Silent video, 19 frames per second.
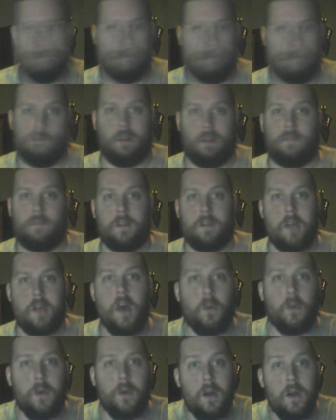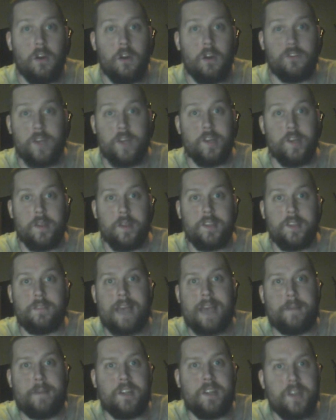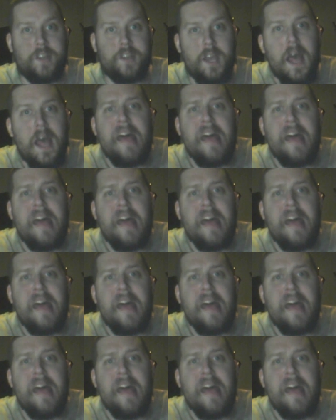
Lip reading: You never know. Stranger things have happened.